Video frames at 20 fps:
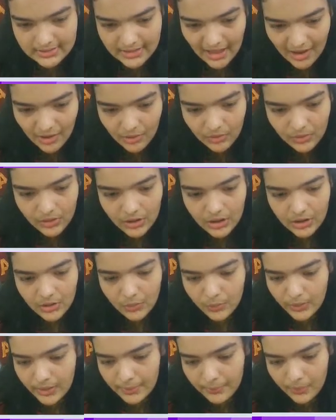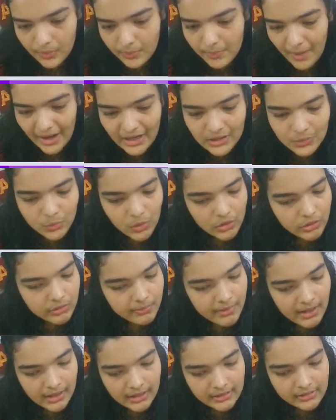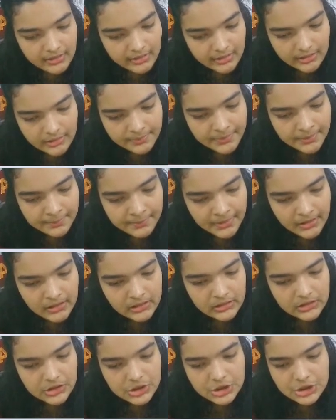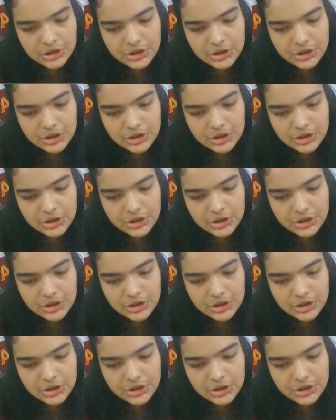Now we might want to make it a little bit bigger,